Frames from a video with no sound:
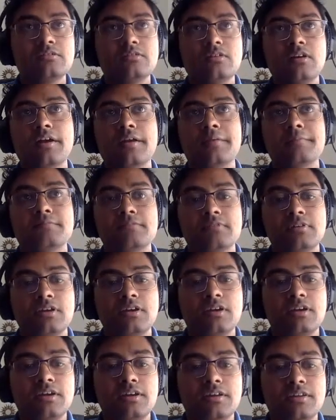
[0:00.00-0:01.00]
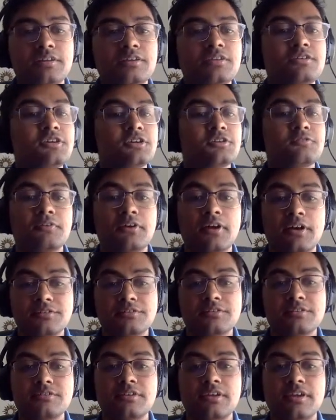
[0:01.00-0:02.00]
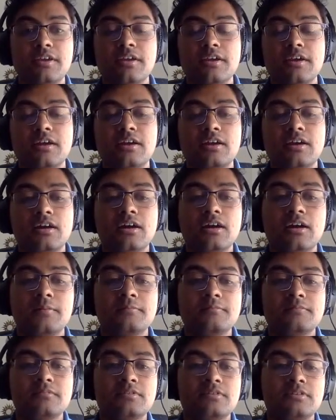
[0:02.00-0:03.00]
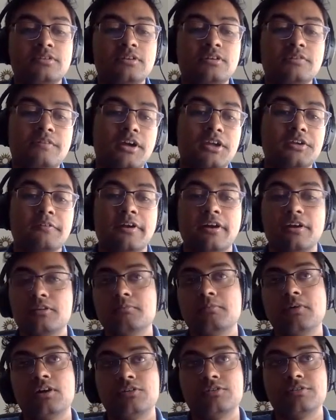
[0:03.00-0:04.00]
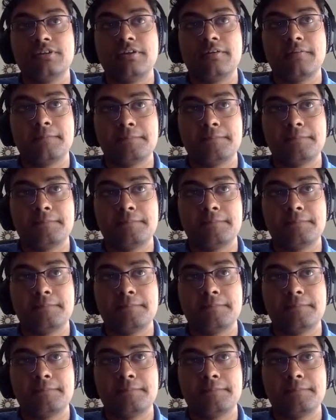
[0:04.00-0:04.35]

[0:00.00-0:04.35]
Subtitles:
Okay. This is just for us to see, to evaluate how the model did.